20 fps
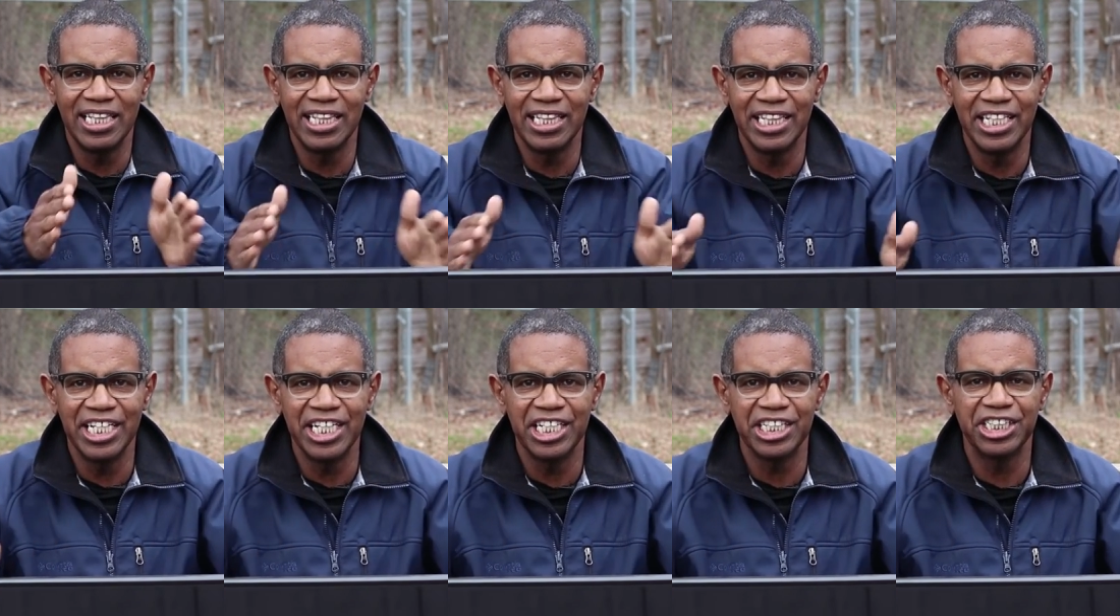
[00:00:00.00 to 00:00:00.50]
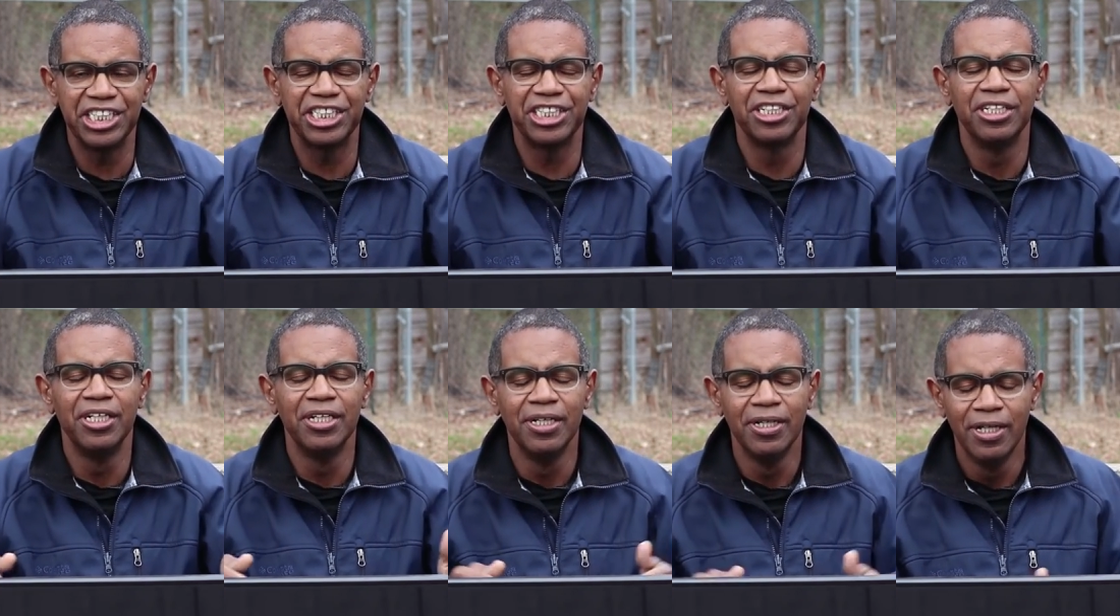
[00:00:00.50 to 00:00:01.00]
this.
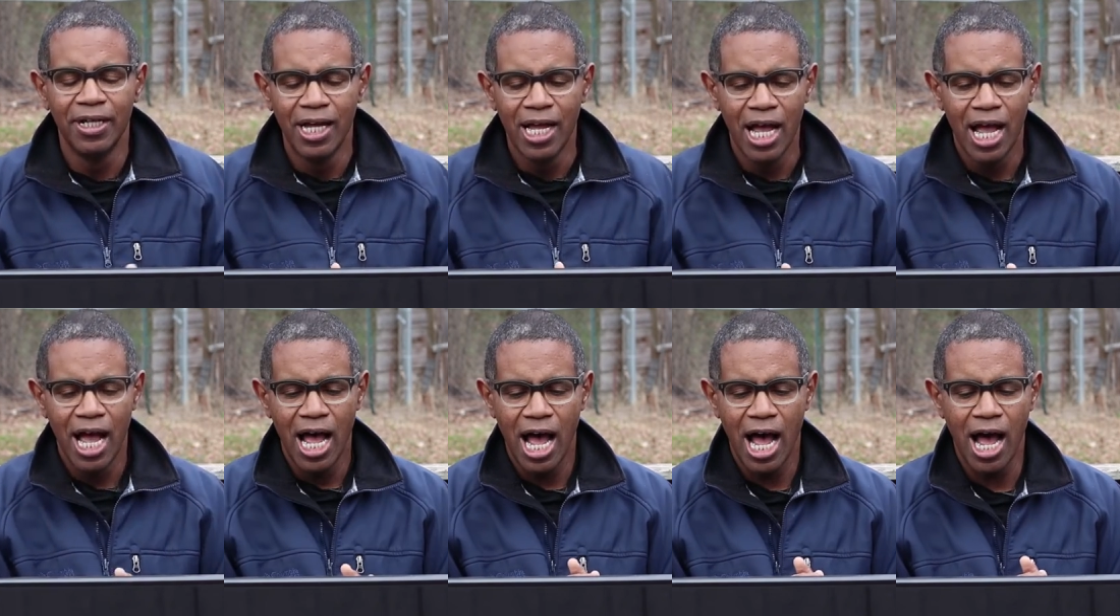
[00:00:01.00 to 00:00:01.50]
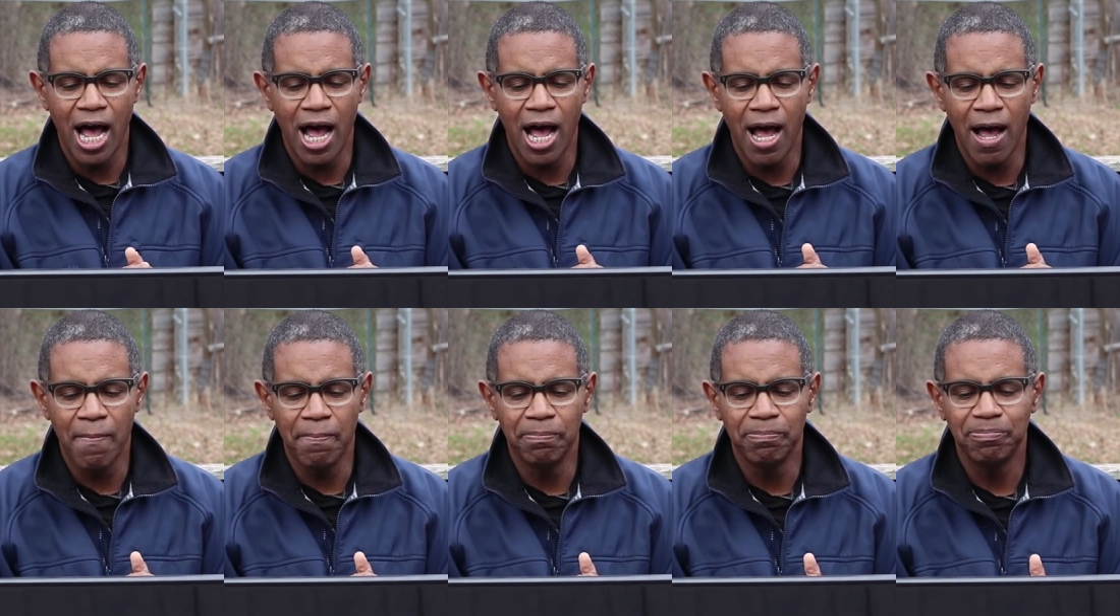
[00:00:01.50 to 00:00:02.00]

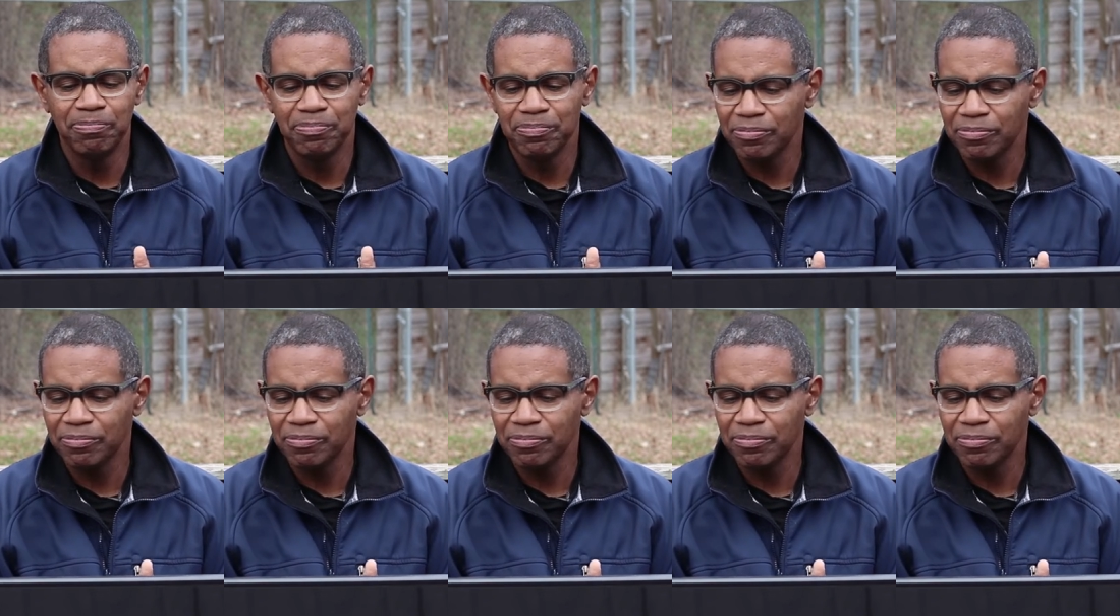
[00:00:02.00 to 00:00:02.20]
Um,